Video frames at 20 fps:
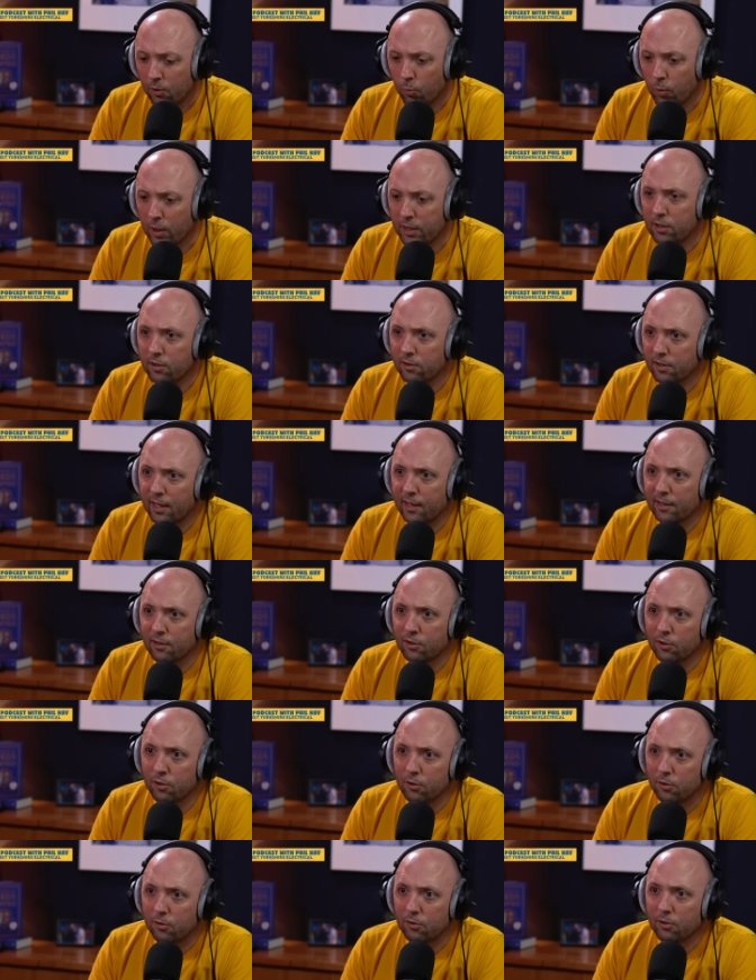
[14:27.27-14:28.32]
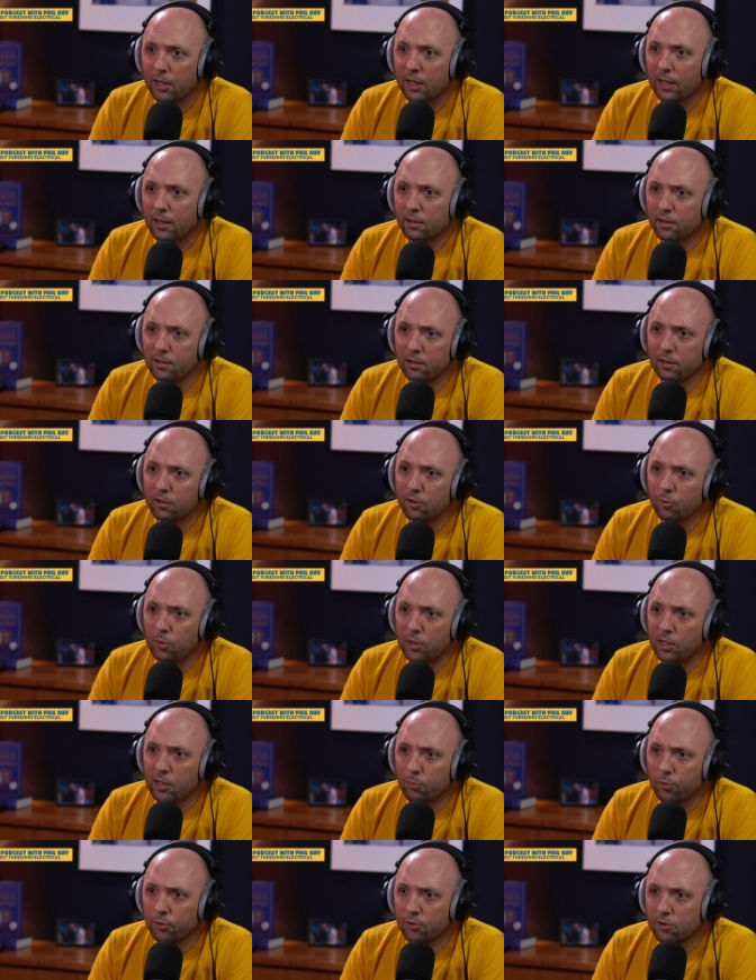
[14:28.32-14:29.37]
When you're that good, you're going to
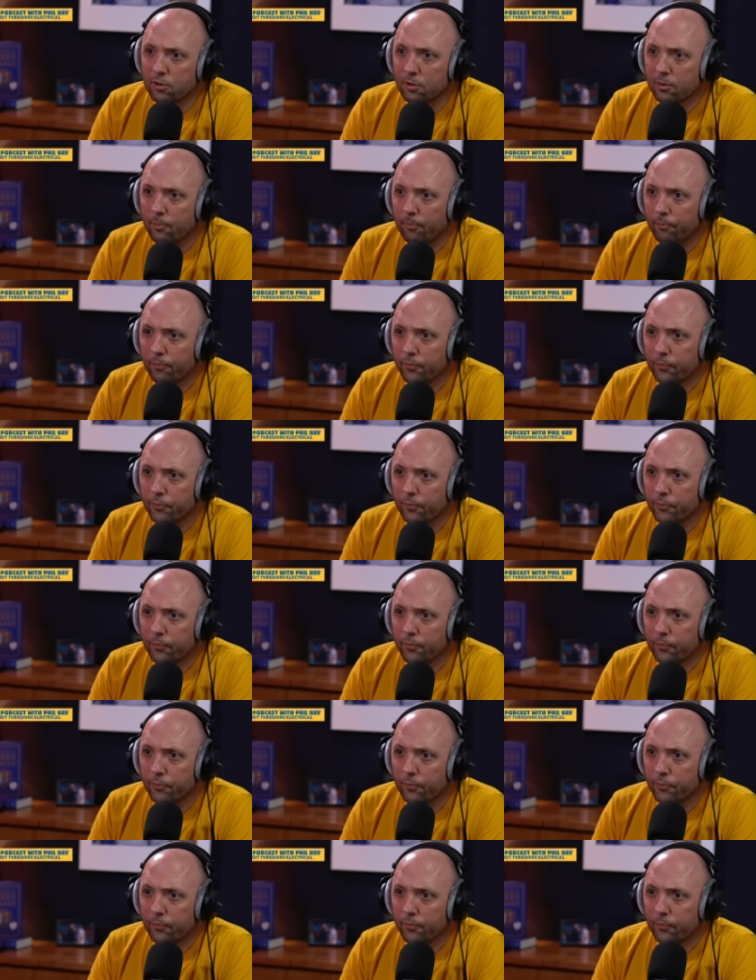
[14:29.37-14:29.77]
be able to